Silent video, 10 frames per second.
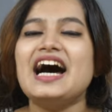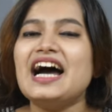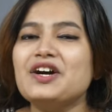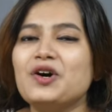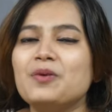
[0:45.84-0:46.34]

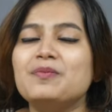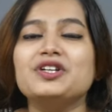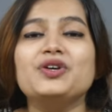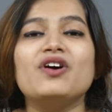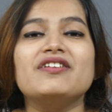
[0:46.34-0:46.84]
I hope
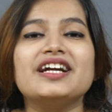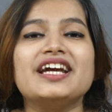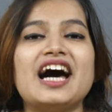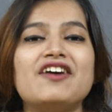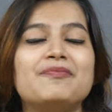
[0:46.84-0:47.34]
you already
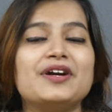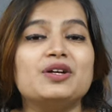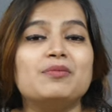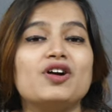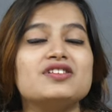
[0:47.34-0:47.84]
have
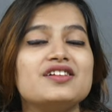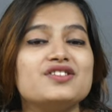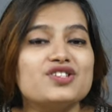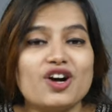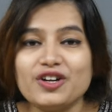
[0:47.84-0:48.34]
PictoBlox
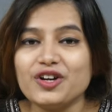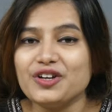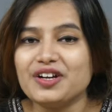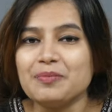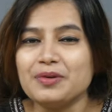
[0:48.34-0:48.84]
installed on
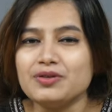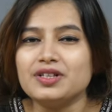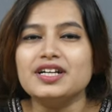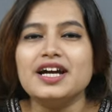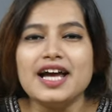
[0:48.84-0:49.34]
your
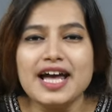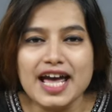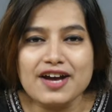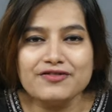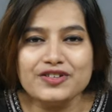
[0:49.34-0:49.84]
computer.
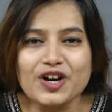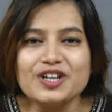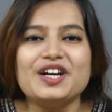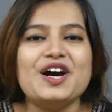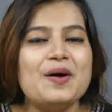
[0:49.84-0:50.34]
If
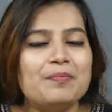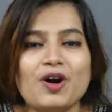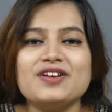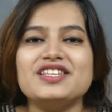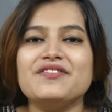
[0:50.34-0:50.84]
not,
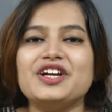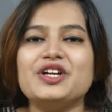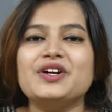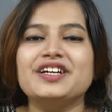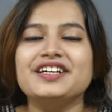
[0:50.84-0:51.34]
pause the
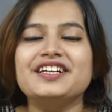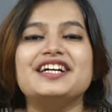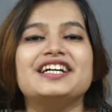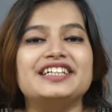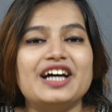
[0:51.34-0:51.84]
video here,
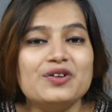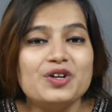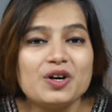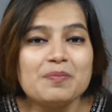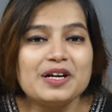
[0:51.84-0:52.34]

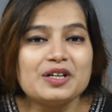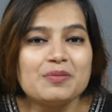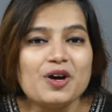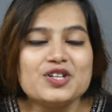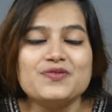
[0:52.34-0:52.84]
download
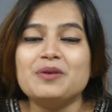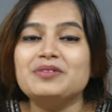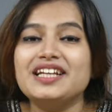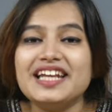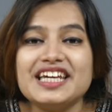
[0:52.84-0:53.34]
PictoBlox from
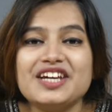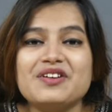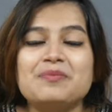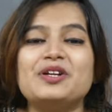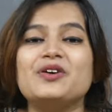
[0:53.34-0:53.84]
the link
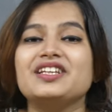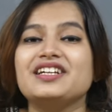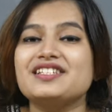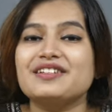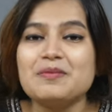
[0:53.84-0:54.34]
given below in the
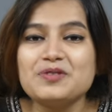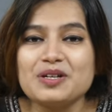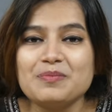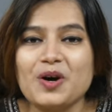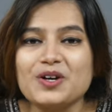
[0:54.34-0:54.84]

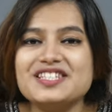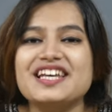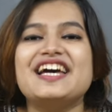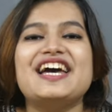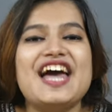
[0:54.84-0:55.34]
description box,
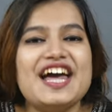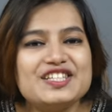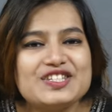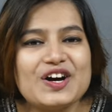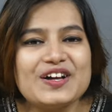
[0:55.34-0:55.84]

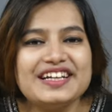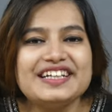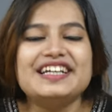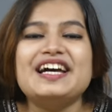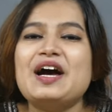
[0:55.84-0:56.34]
install it,
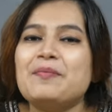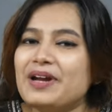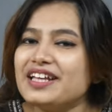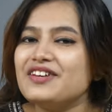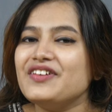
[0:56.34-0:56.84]

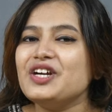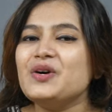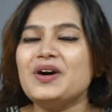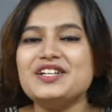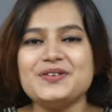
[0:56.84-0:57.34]
play the video
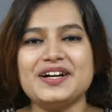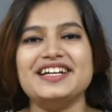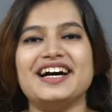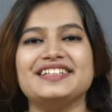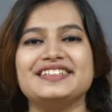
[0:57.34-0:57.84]
once you are
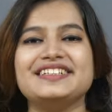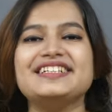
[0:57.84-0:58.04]
done.